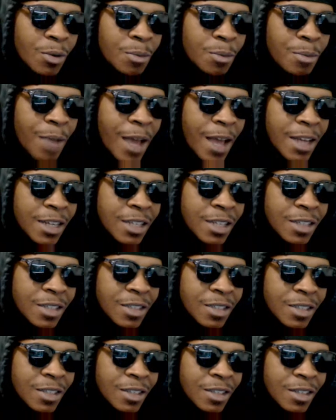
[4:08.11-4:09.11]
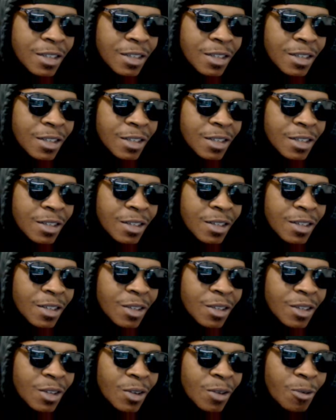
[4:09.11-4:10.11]
Madness?
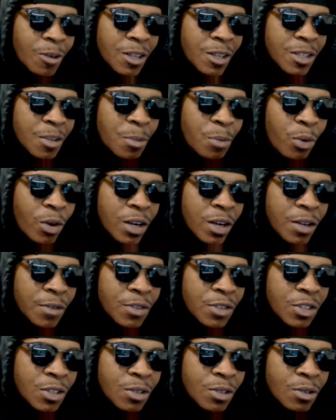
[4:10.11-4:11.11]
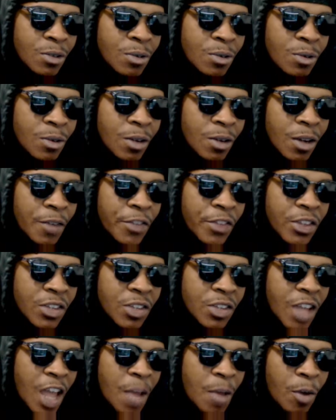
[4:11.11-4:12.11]
What is the point of two of the
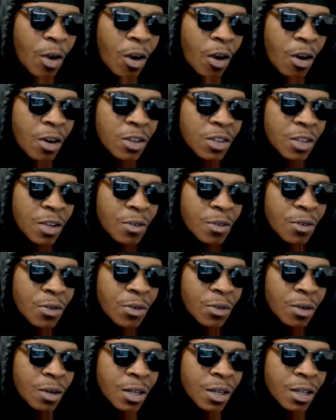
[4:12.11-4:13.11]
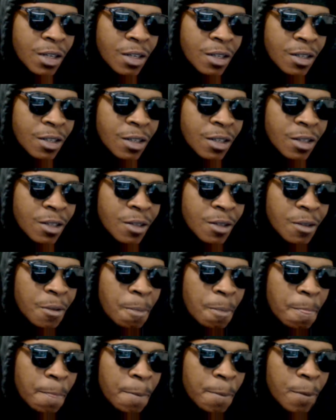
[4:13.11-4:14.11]
same cards, level 40?
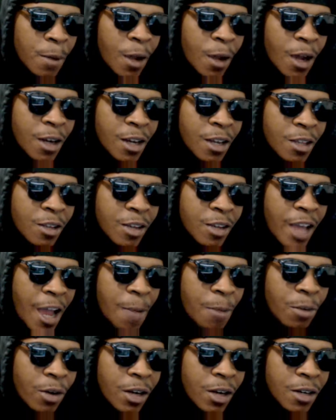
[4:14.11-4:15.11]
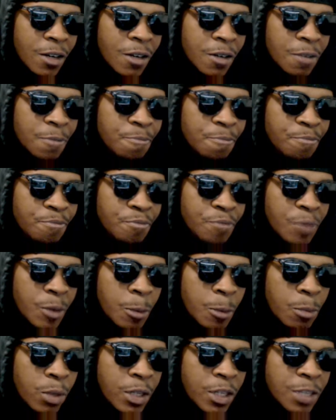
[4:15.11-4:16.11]
Another cap breaker.
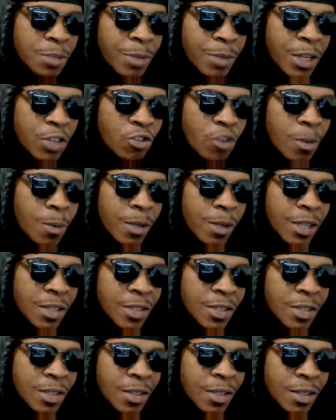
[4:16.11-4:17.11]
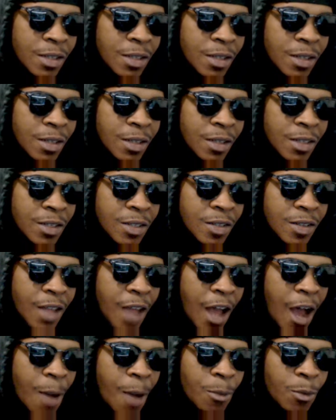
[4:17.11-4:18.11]
Please make dribbling
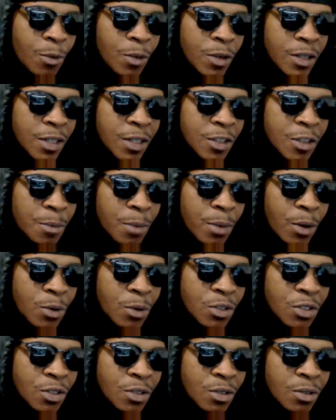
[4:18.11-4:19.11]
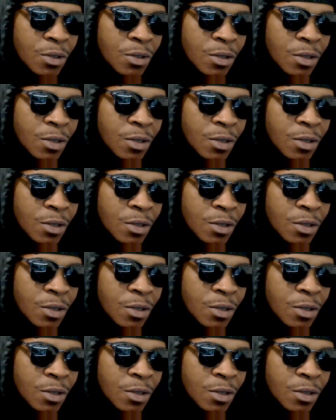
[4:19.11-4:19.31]
stop when it's supposed to